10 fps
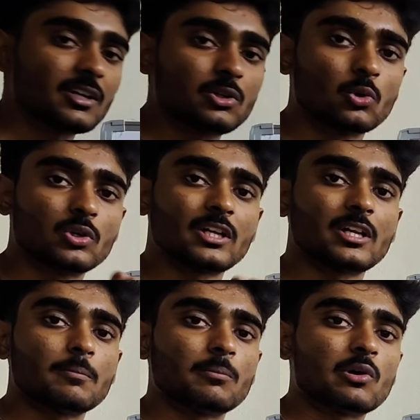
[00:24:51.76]
the total
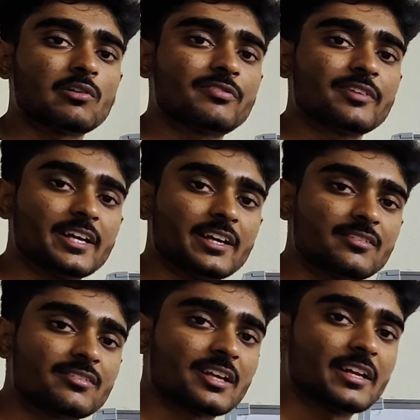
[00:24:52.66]
number of
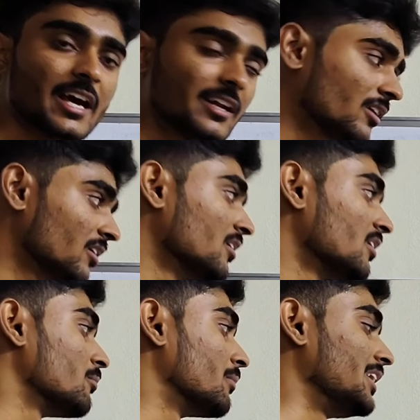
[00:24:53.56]
layers in an
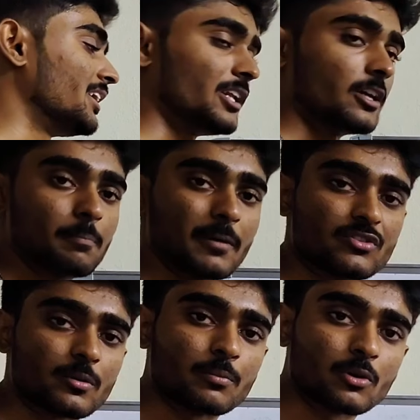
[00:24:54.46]
multi-layer
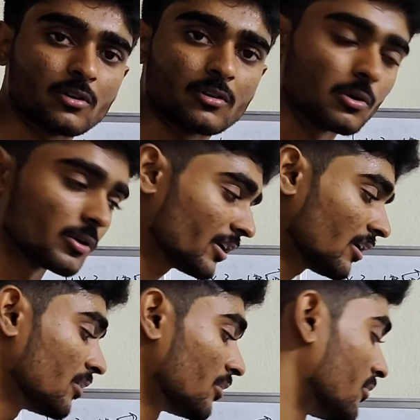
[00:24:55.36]
perceptron.
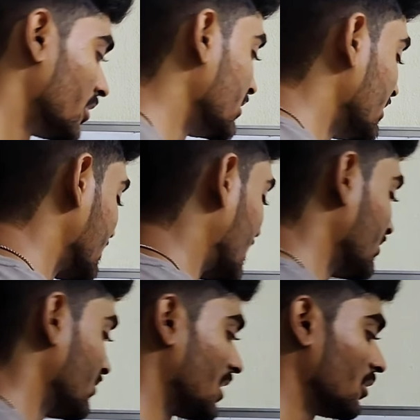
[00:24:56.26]
Okay, in this
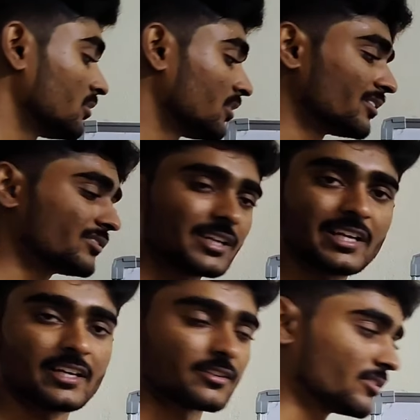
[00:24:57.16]
case we have
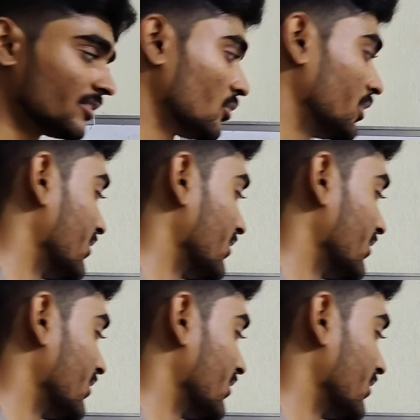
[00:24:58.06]
three layers. So